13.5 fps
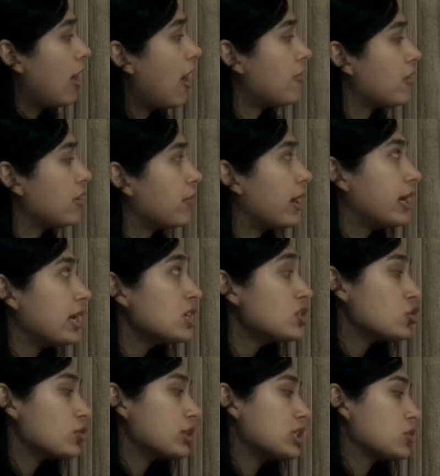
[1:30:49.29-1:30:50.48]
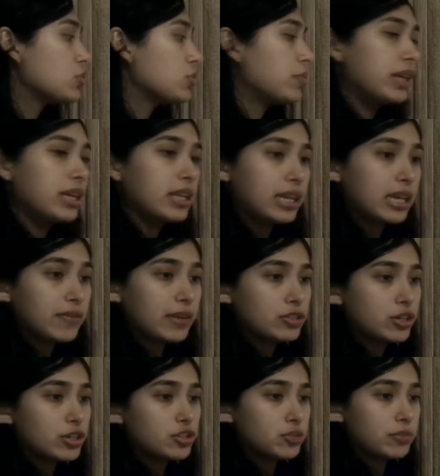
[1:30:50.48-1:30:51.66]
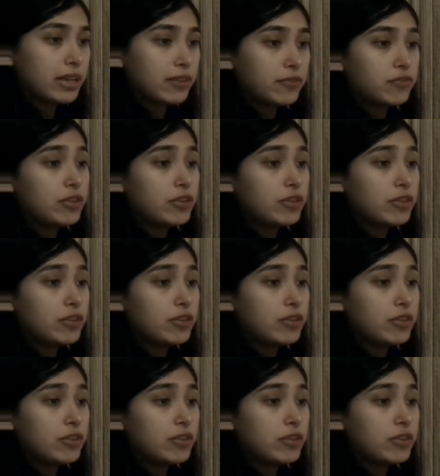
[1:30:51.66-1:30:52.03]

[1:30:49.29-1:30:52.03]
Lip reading: And then my interest would be like if I charge them like